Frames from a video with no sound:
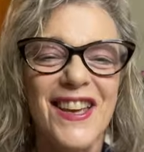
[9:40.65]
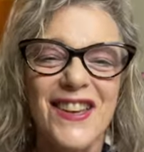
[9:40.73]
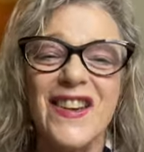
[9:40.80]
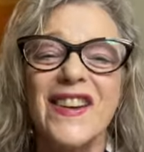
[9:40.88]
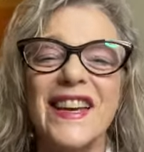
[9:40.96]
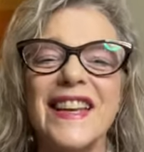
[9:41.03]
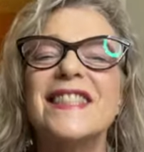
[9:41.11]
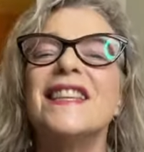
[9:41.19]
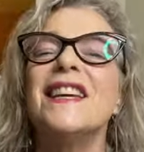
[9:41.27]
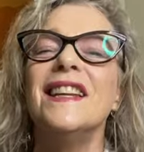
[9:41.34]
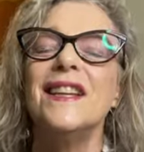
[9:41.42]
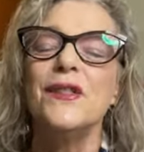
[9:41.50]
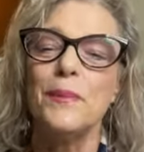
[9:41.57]
You can
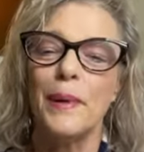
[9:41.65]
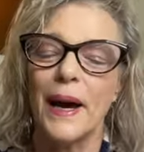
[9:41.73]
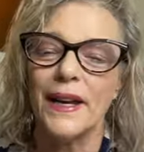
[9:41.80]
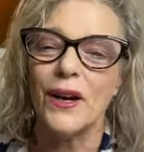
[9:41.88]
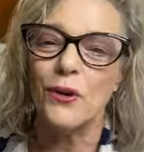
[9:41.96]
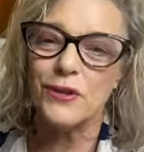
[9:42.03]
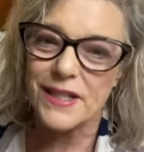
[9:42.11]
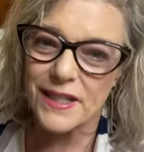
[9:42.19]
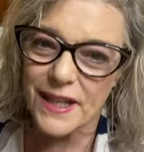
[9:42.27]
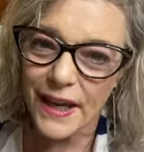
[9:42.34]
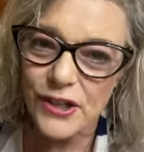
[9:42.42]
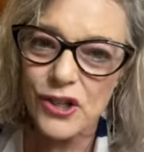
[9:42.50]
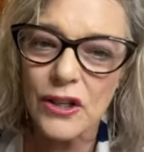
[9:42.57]
see it in the bio.
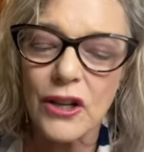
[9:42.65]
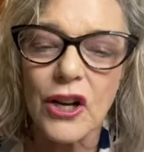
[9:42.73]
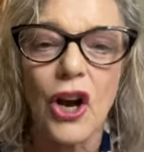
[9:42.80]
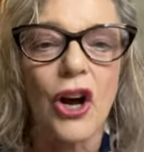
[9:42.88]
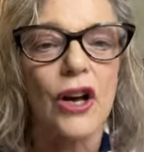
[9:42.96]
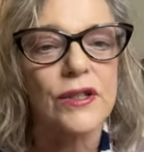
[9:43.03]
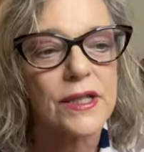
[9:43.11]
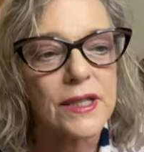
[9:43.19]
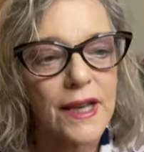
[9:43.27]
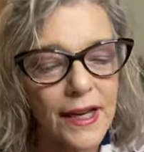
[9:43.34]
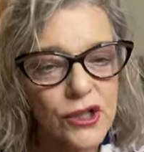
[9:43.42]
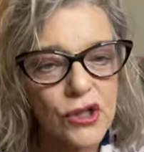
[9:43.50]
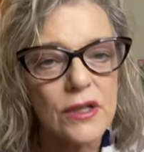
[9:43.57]
Schedule a call,
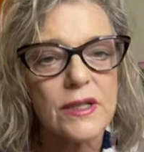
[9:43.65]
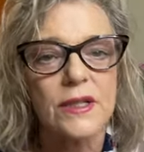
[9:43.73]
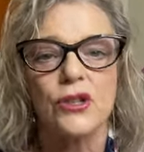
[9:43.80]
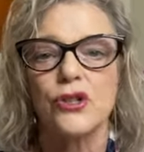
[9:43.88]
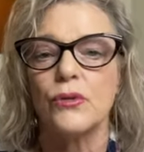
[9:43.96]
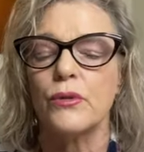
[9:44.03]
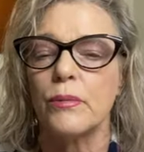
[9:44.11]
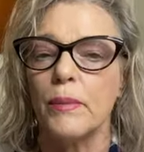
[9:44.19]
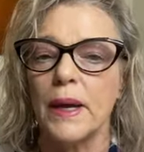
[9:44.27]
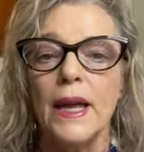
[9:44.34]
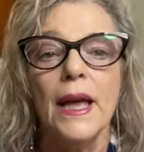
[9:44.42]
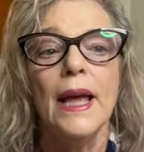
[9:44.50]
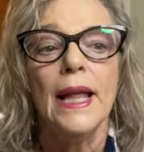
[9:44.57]
schedule a session with
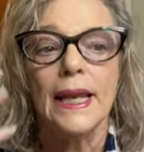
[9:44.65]
me.